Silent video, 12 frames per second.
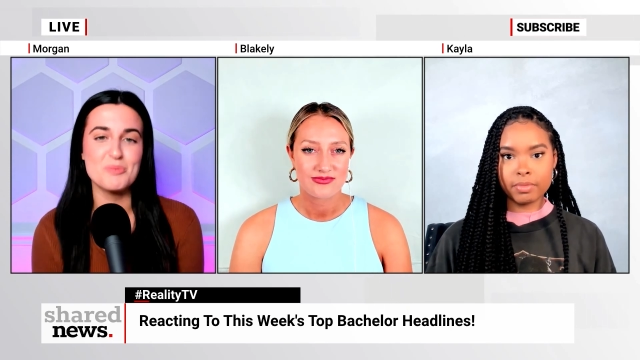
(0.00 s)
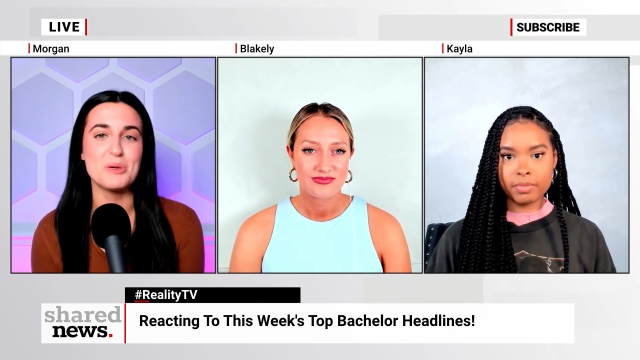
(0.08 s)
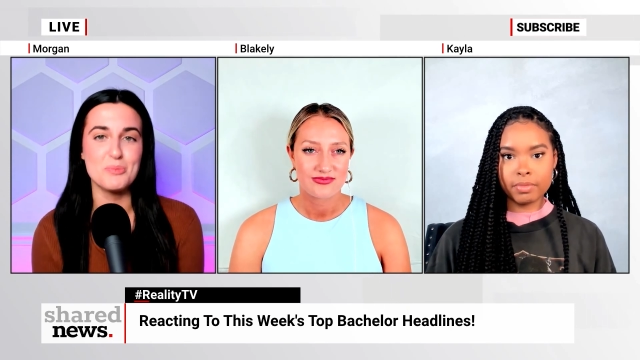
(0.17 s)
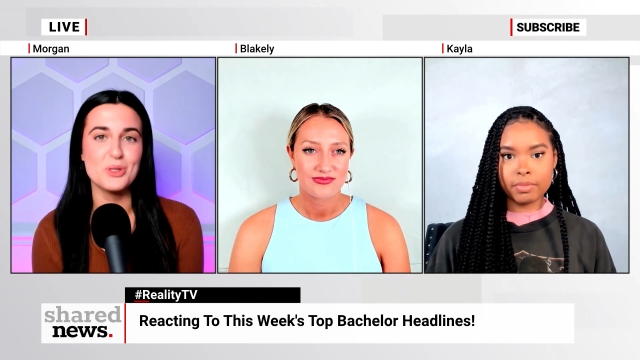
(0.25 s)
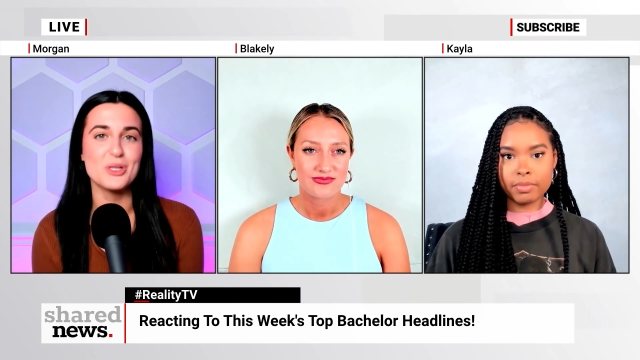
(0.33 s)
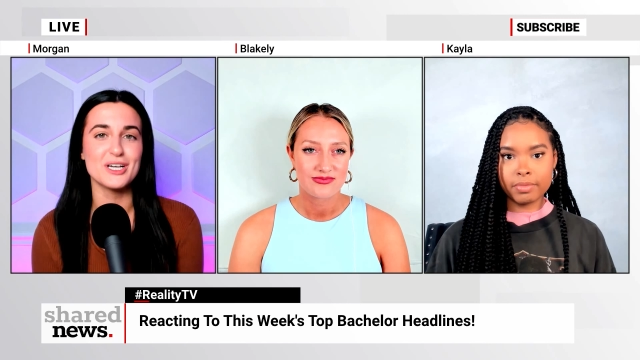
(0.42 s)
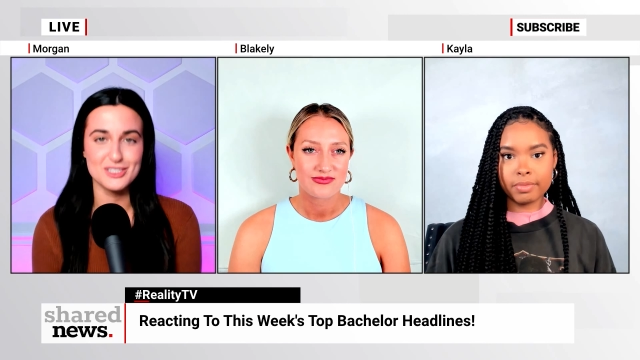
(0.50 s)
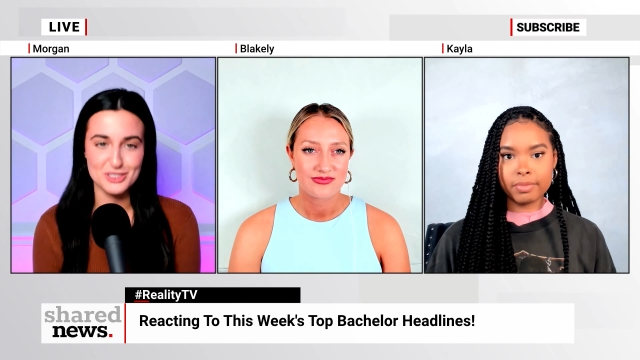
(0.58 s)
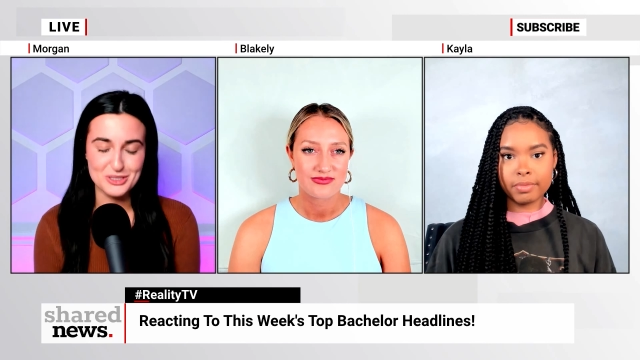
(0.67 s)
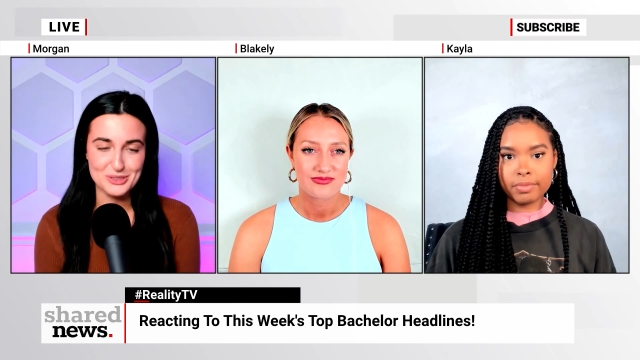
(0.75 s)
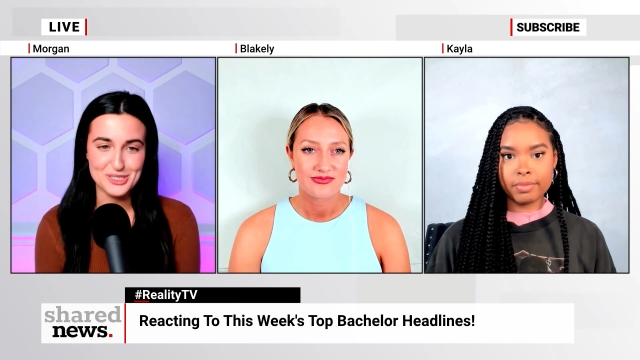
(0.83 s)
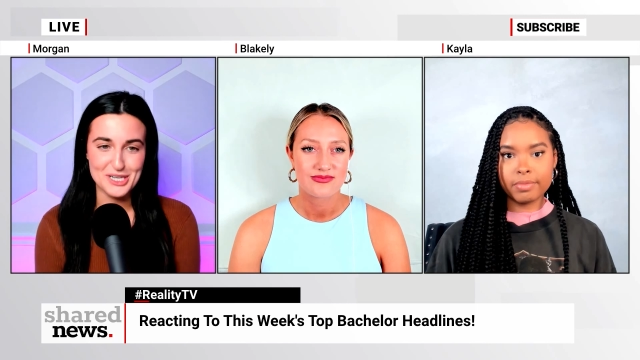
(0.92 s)
Speaker 1: a people
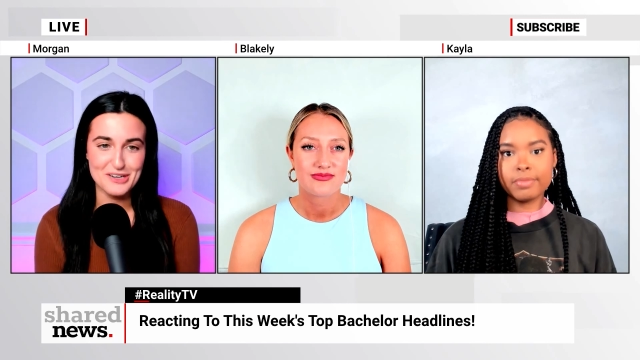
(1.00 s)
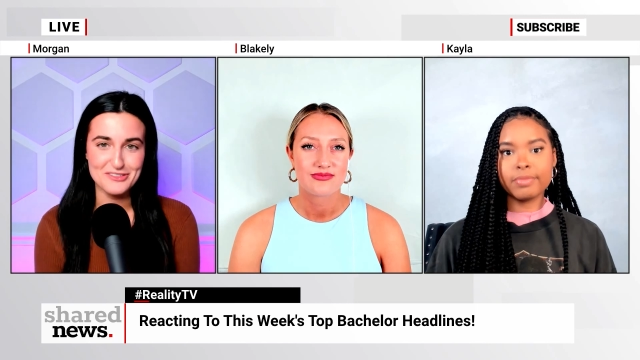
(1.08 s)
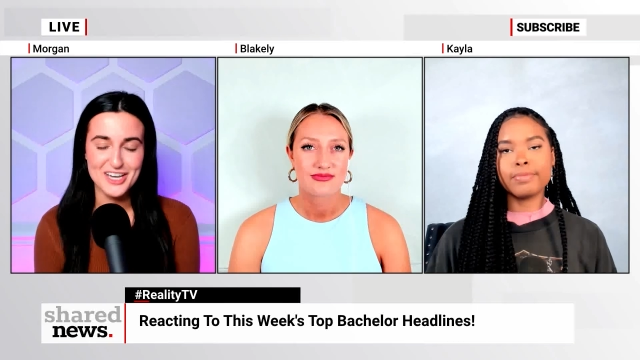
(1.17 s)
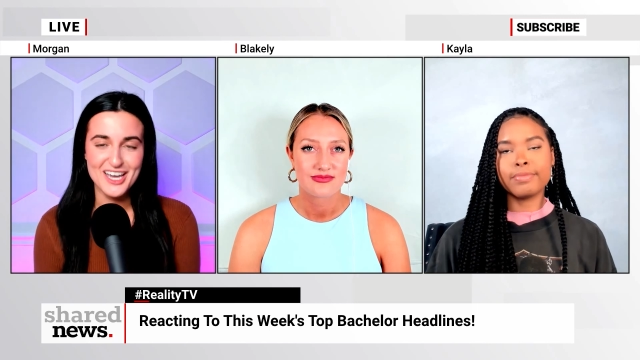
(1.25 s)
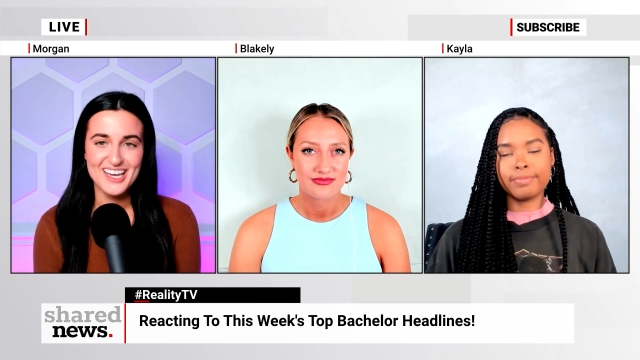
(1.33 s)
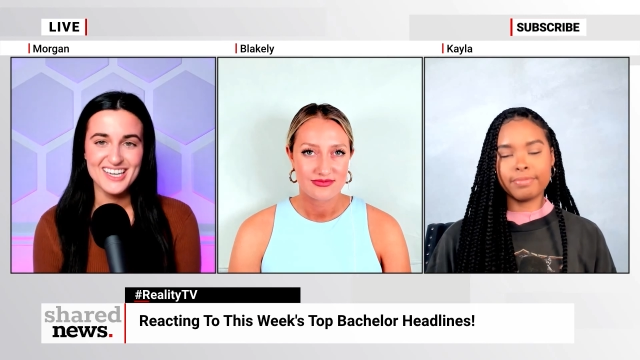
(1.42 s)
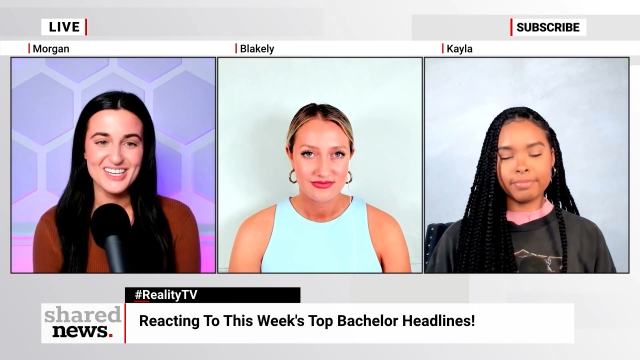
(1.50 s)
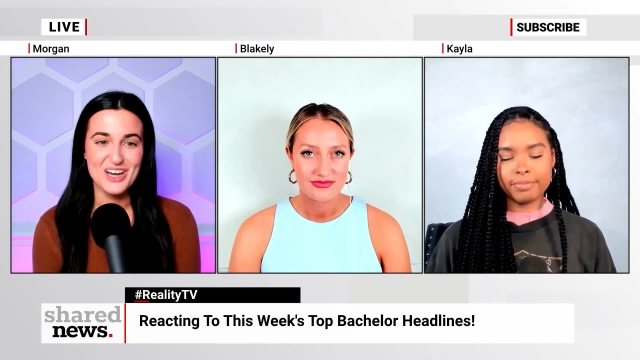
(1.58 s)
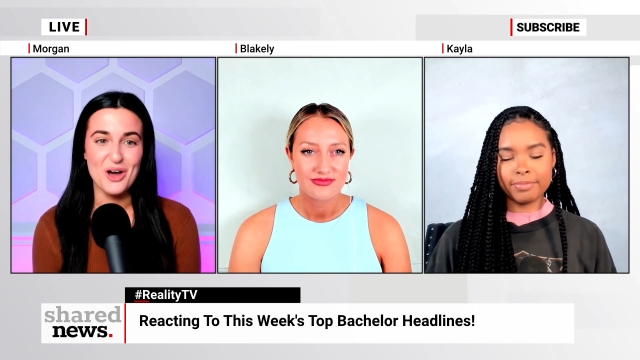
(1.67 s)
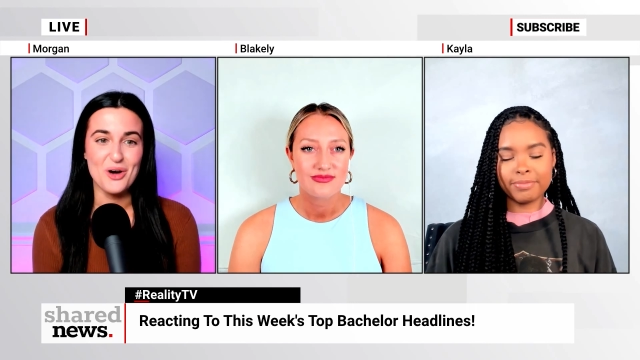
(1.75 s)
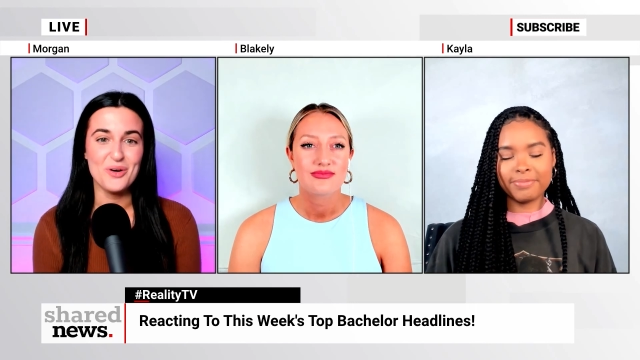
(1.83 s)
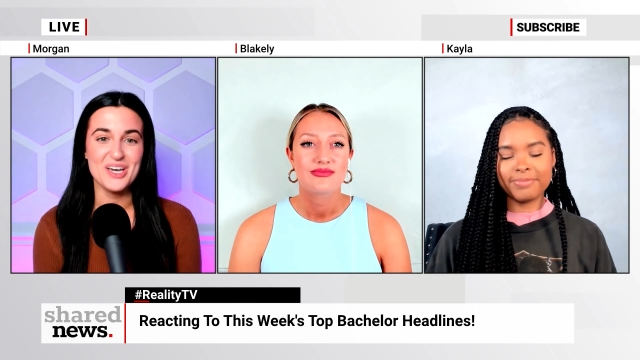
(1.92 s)
exclusive. You
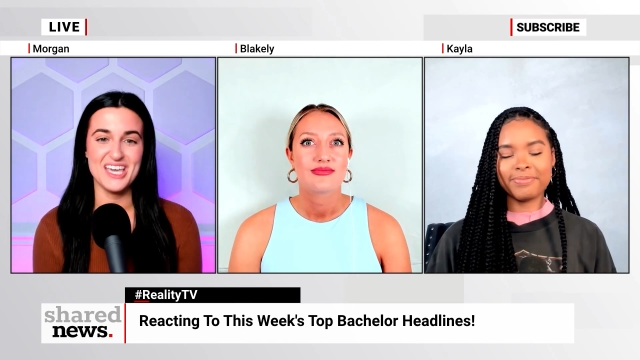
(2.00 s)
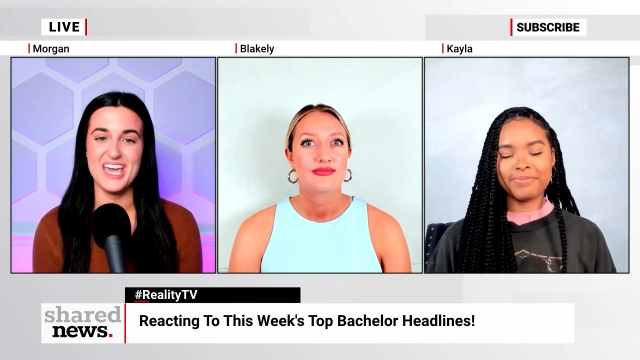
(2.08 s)
know,